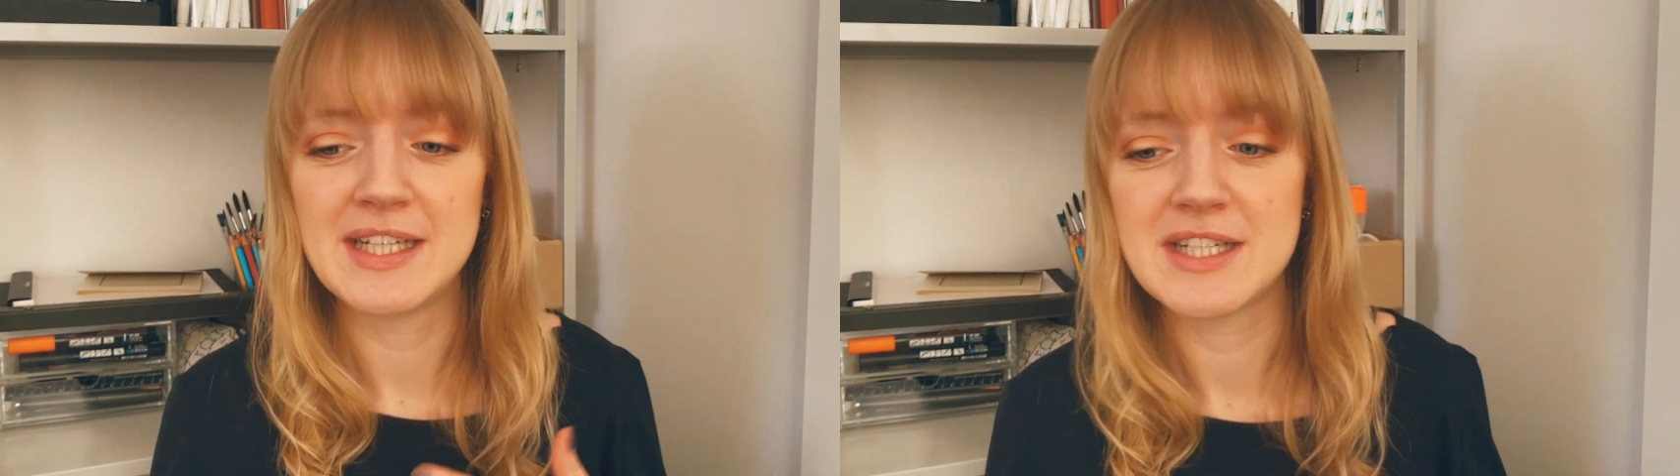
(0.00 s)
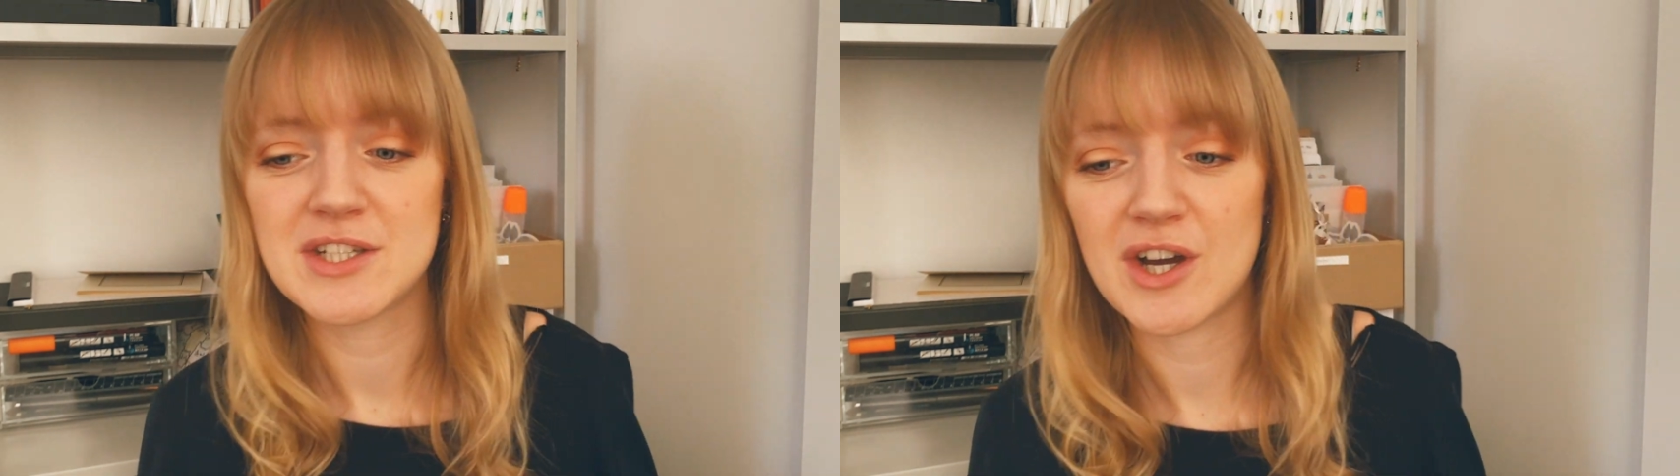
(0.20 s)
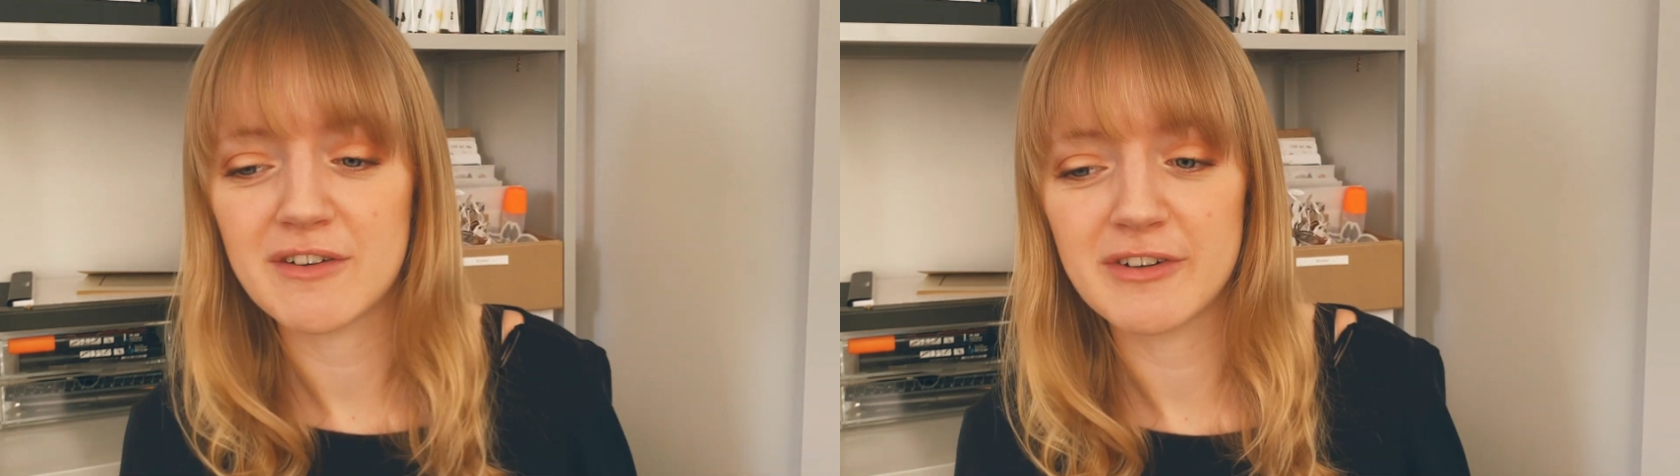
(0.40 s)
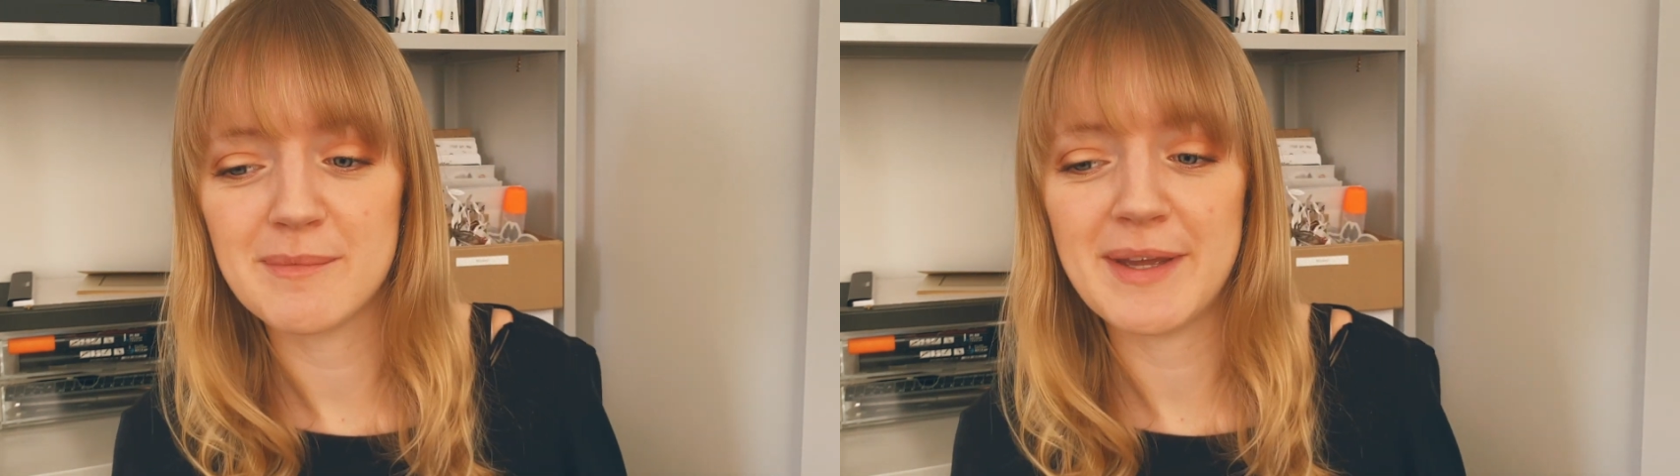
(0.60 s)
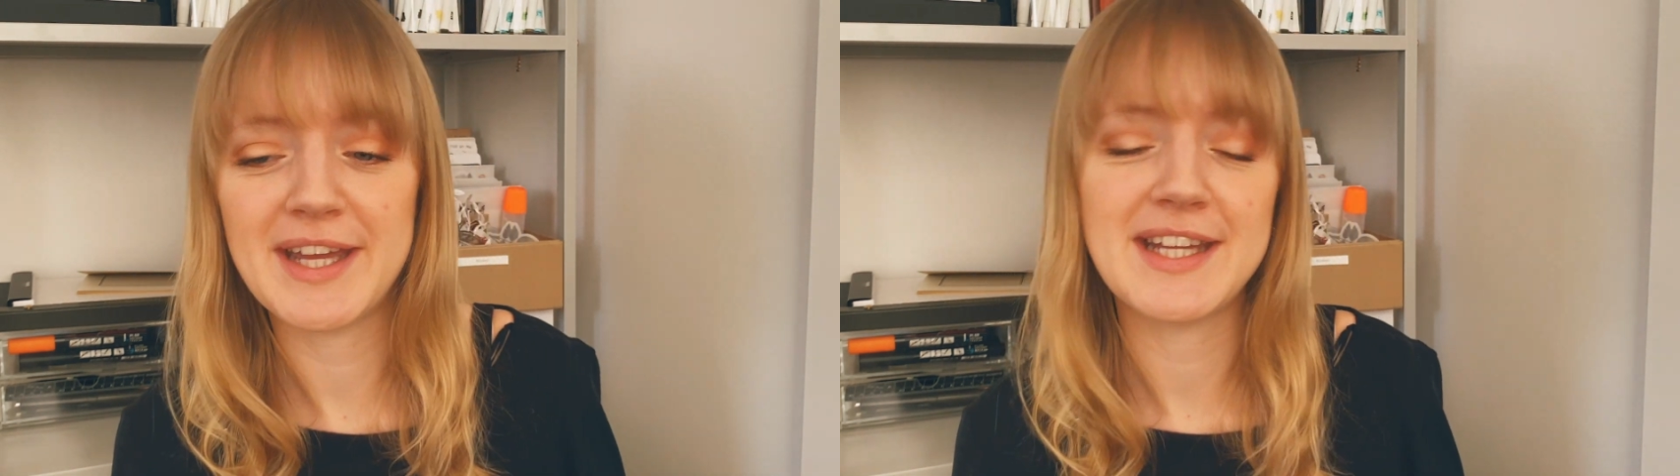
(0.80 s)
talk for a
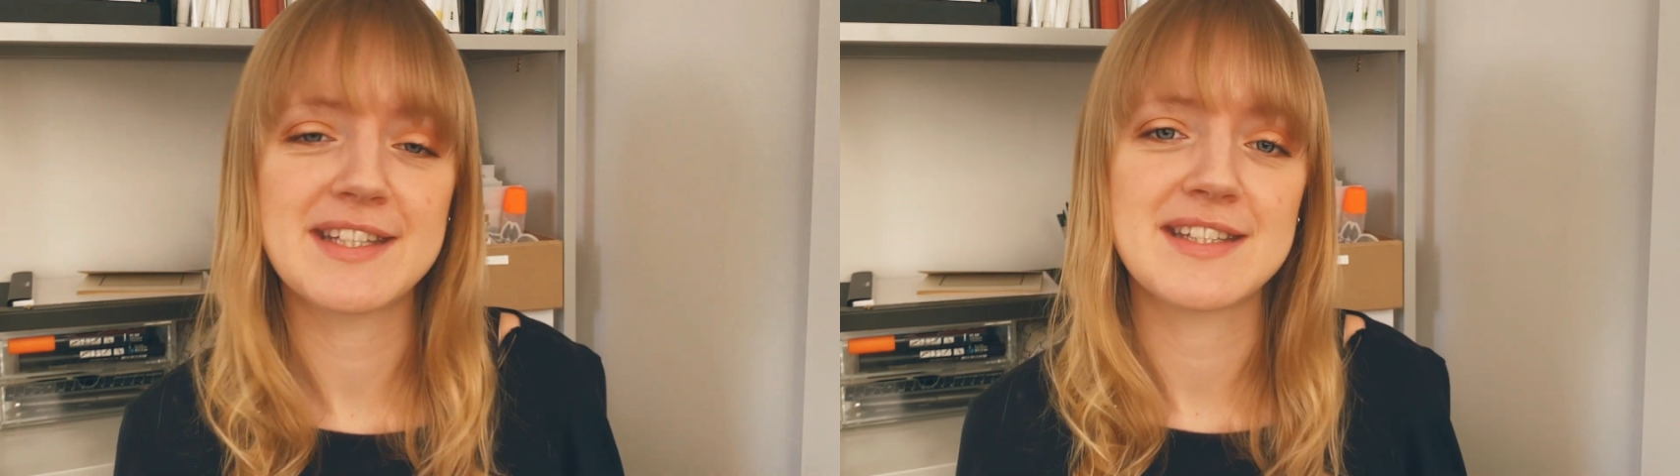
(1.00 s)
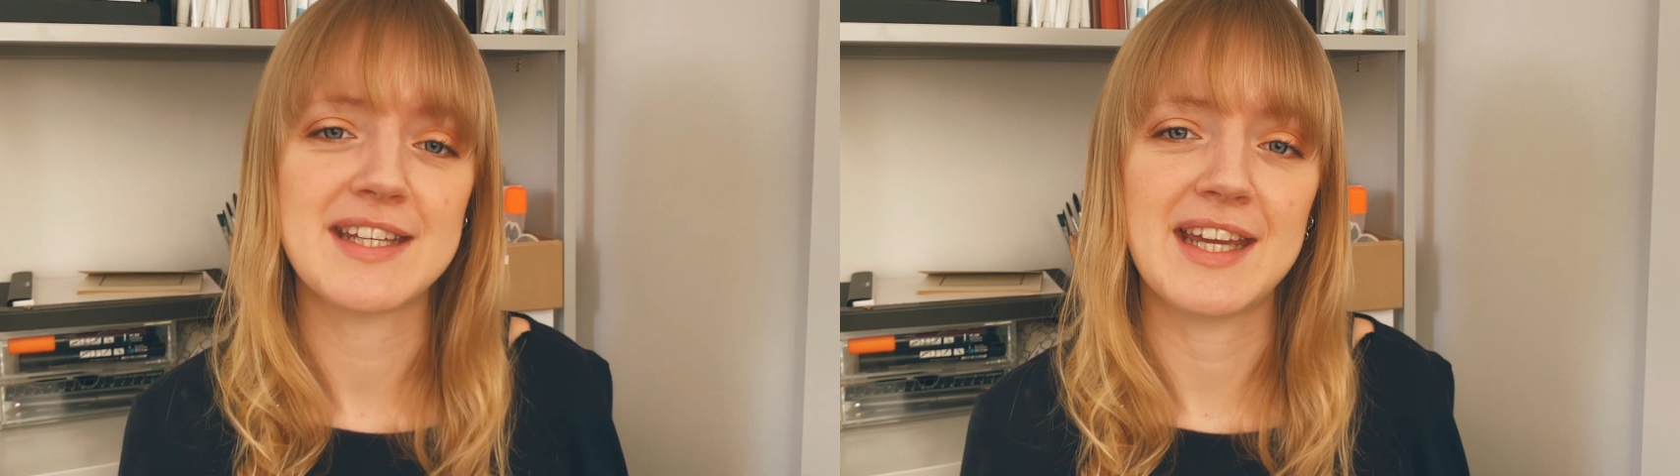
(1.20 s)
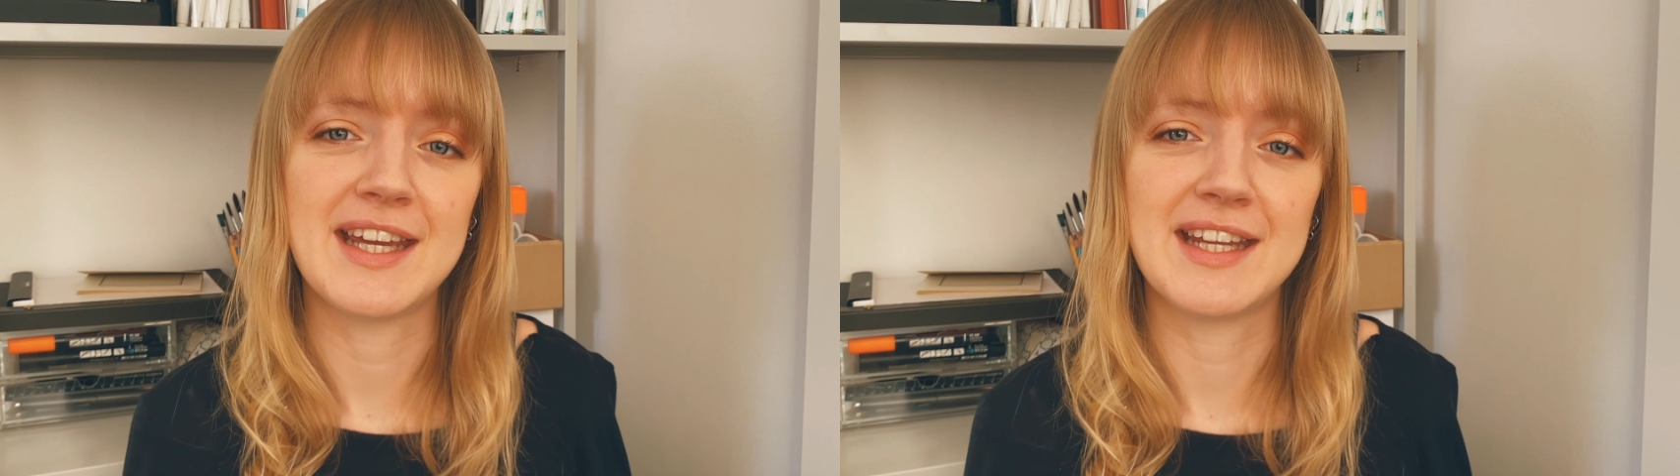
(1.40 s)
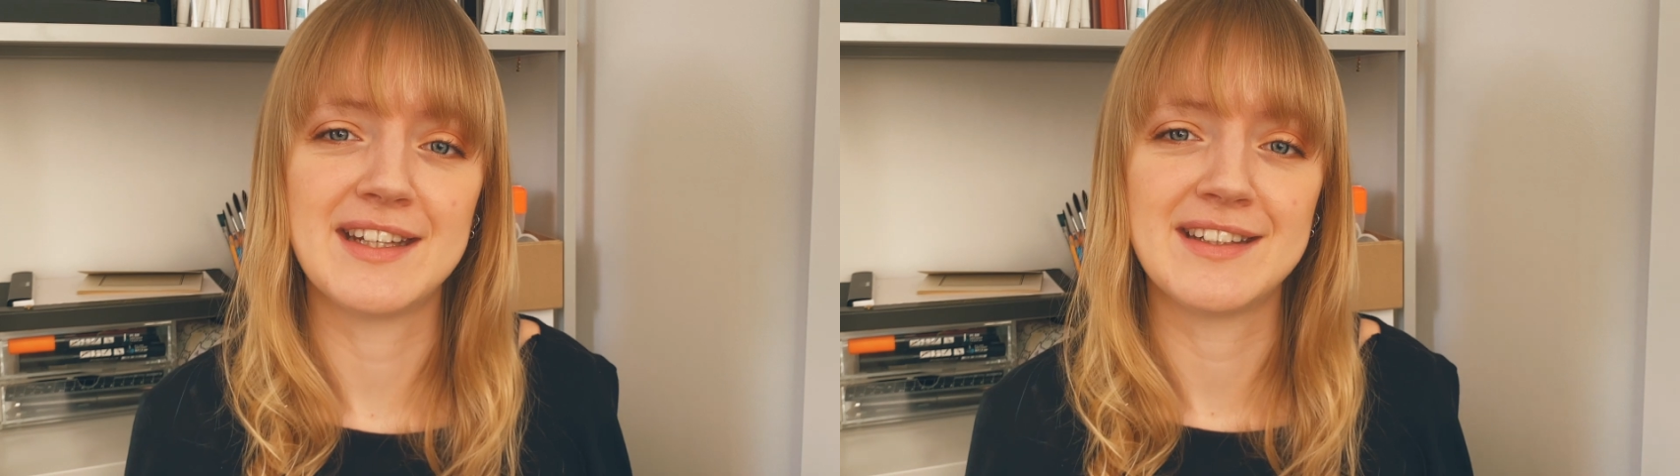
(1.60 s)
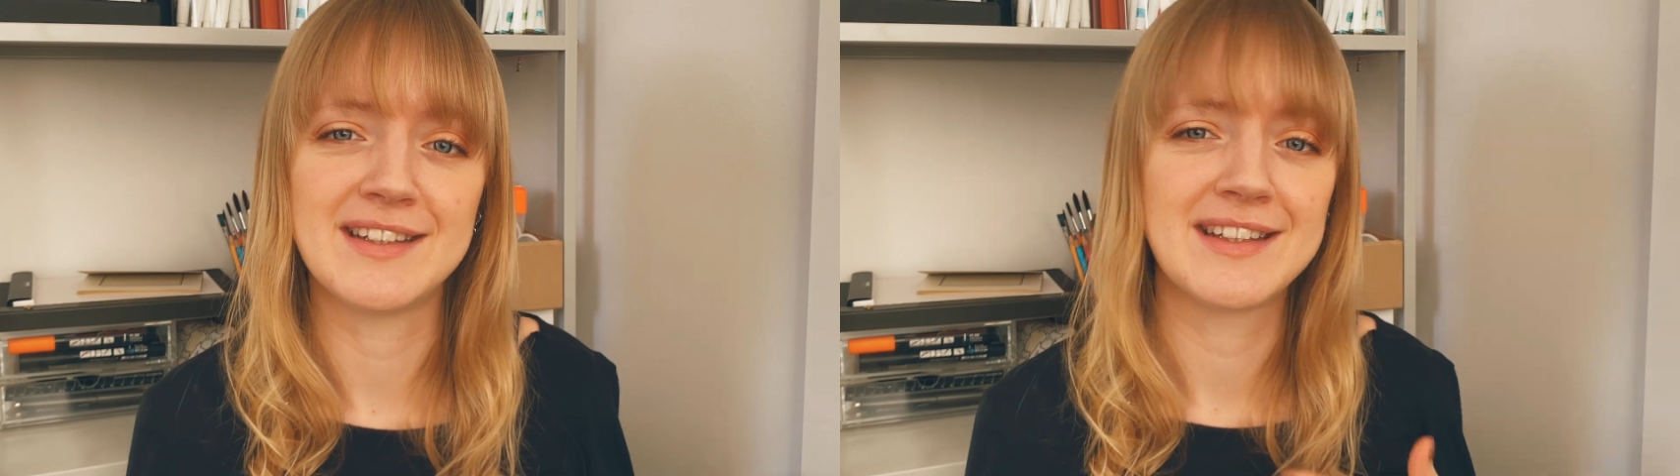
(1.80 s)
bit
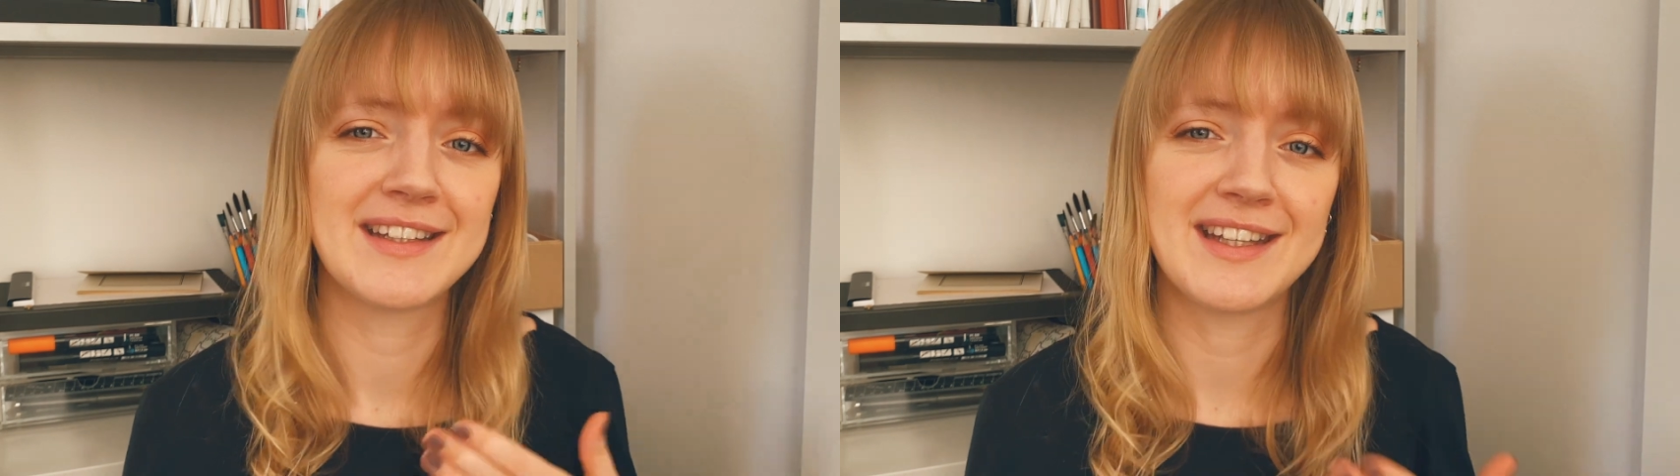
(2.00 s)
and